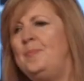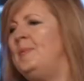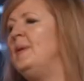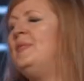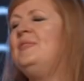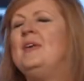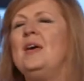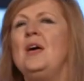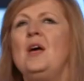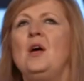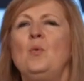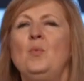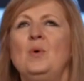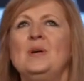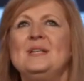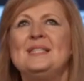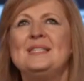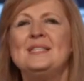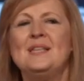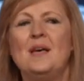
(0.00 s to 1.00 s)
but there
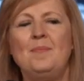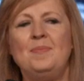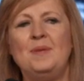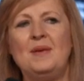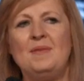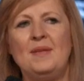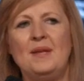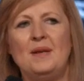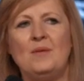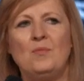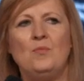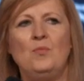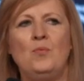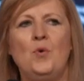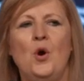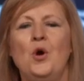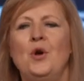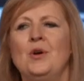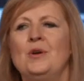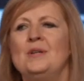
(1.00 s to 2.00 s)
was something that
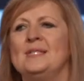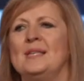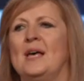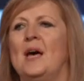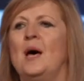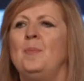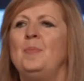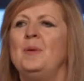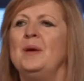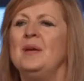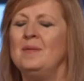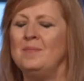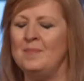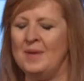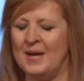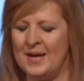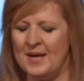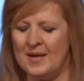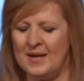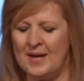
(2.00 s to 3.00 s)
rose up in
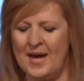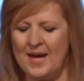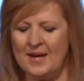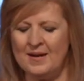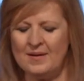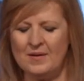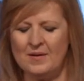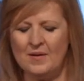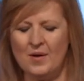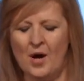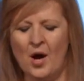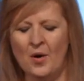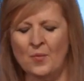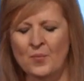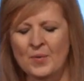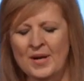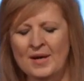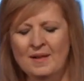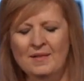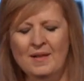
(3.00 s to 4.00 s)
me, and I
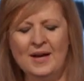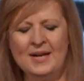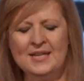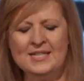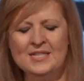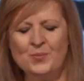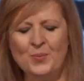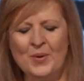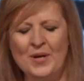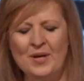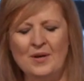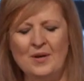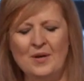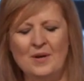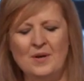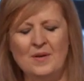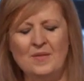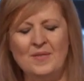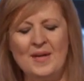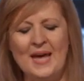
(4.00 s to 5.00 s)
realized when
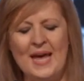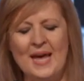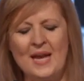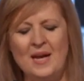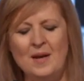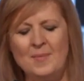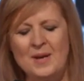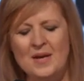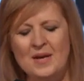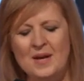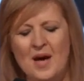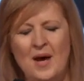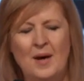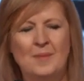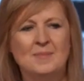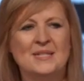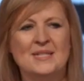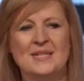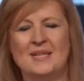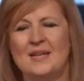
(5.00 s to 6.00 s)
the enemy
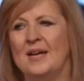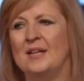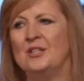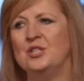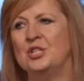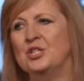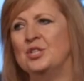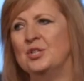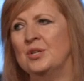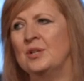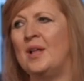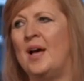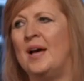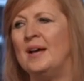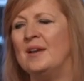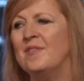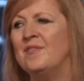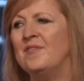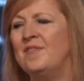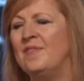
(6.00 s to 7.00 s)
comes against you
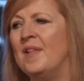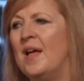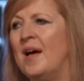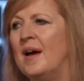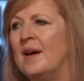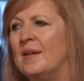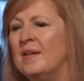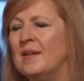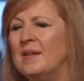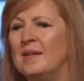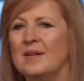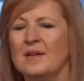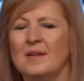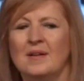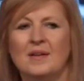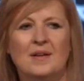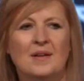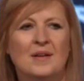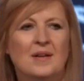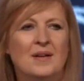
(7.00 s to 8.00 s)
like a flood,
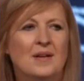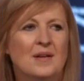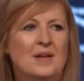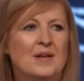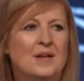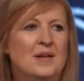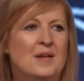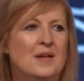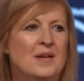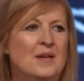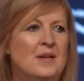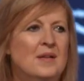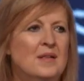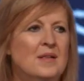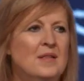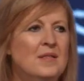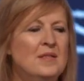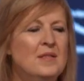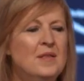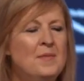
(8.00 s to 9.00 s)

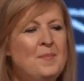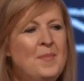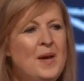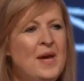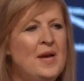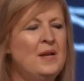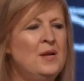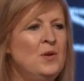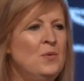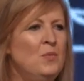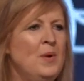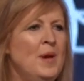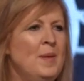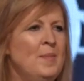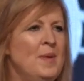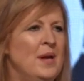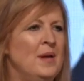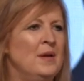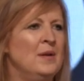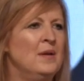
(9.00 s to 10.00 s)
the men and
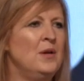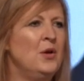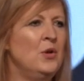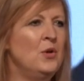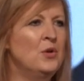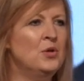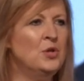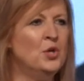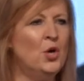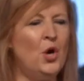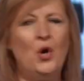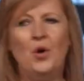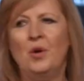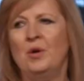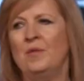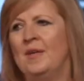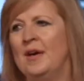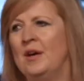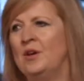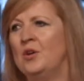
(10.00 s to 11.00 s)
women who
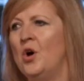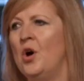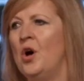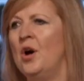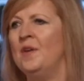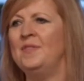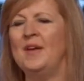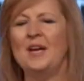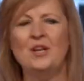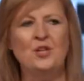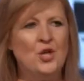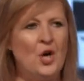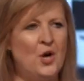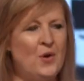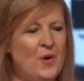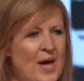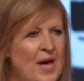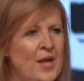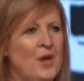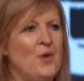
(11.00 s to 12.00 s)
know their God, they
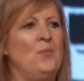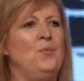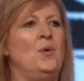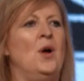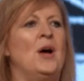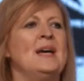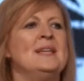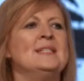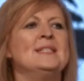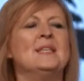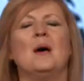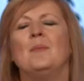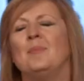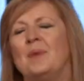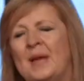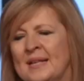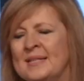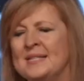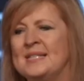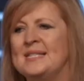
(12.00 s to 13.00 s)
know how to rise up
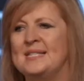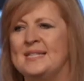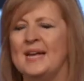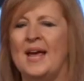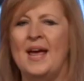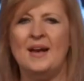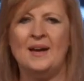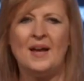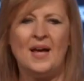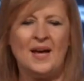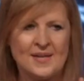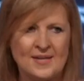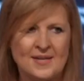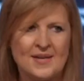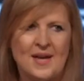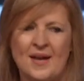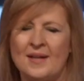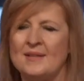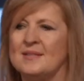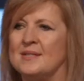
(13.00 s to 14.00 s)
and stand
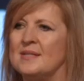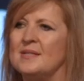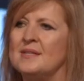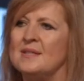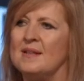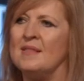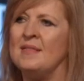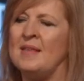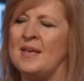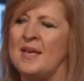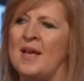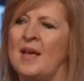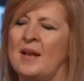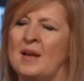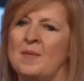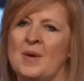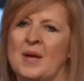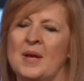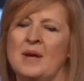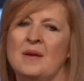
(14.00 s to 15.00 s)
against the
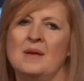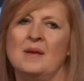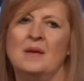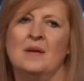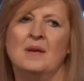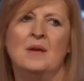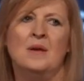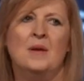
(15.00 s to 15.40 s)
enemy.